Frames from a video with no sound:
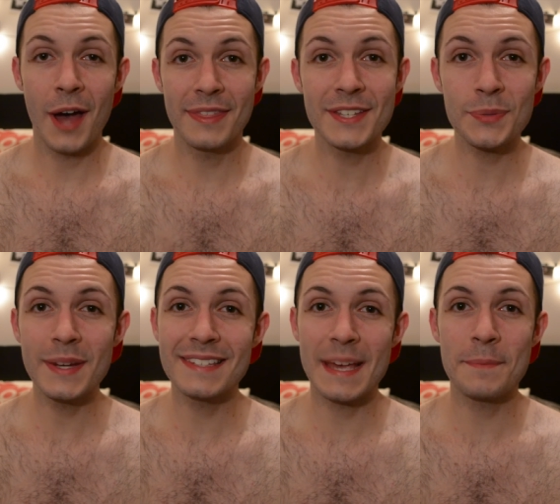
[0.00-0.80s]
this
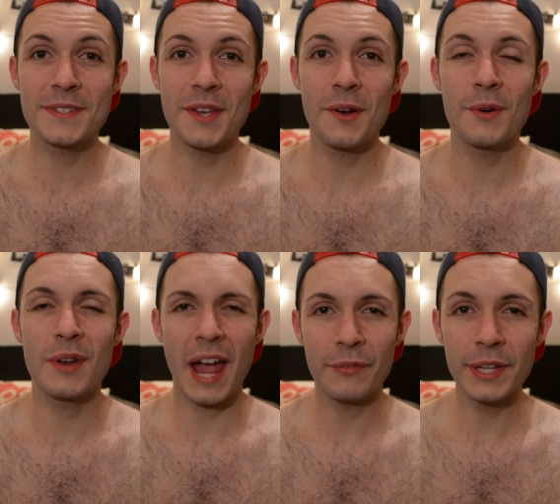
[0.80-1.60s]
week's episode,
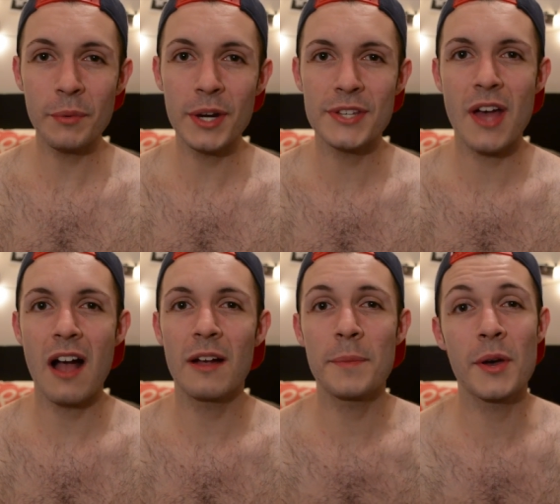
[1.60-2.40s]
I really want to
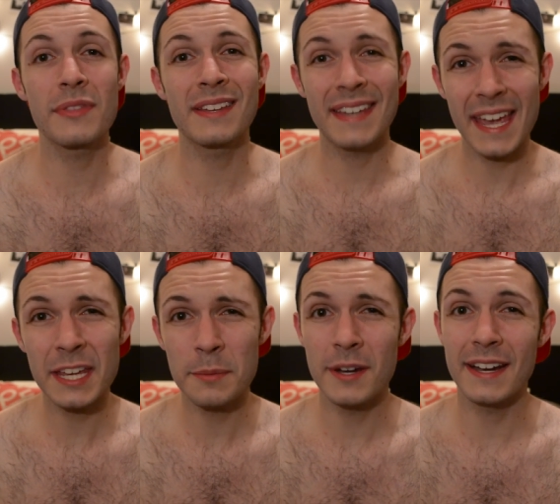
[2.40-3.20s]
talk about the gay
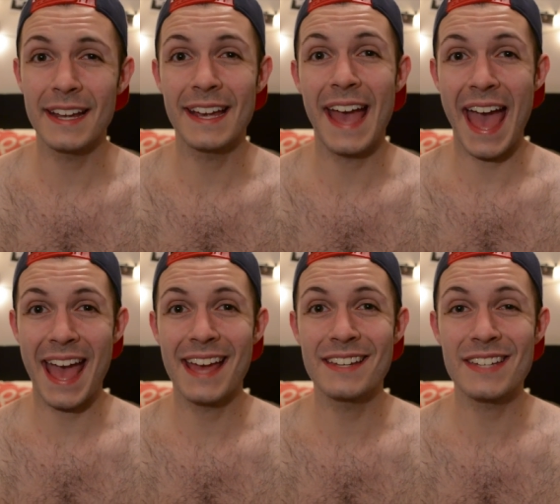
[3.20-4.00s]
community
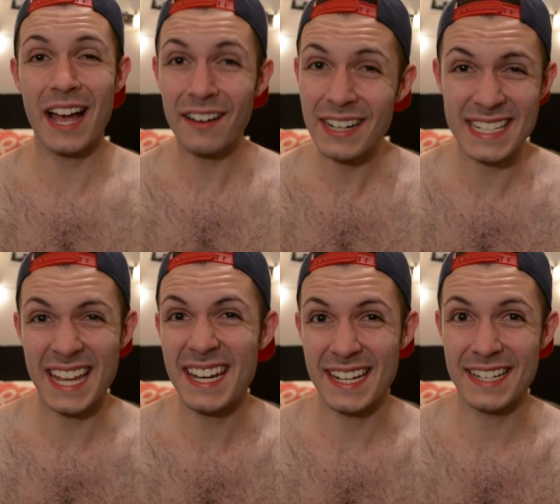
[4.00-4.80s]
and our
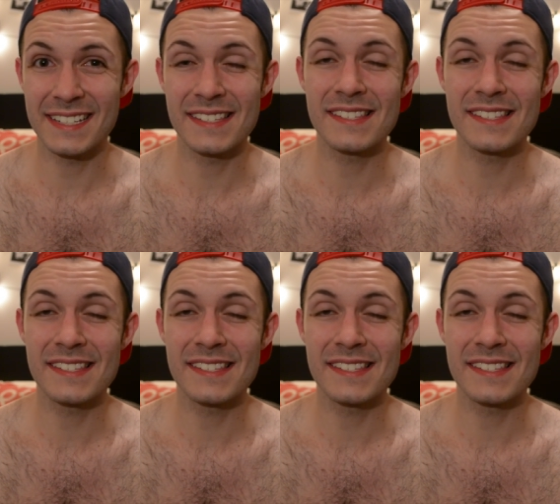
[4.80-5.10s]
identity.